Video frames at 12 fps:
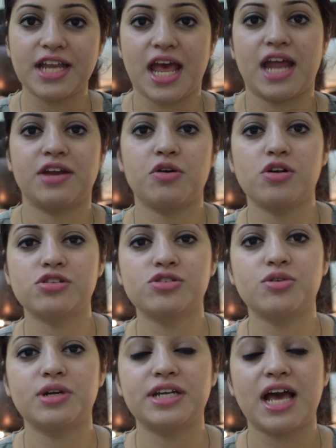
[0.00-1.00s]
And
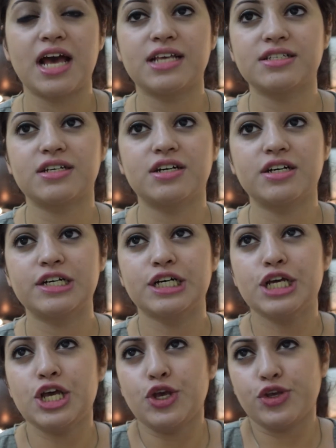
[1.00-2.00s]
also it has a,
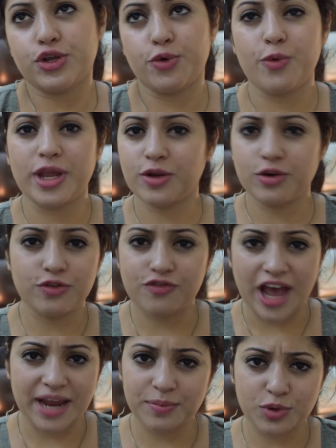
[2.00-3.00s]
you know, very good
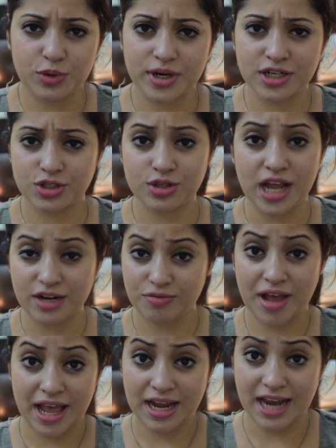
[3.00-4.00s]
vibe to it. So that's
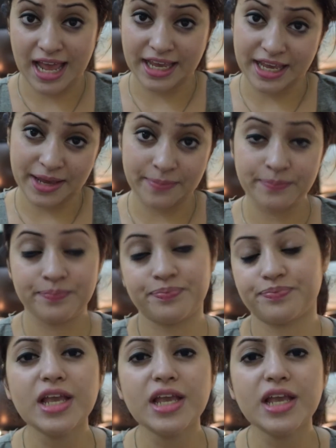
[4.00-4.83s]
why I like him.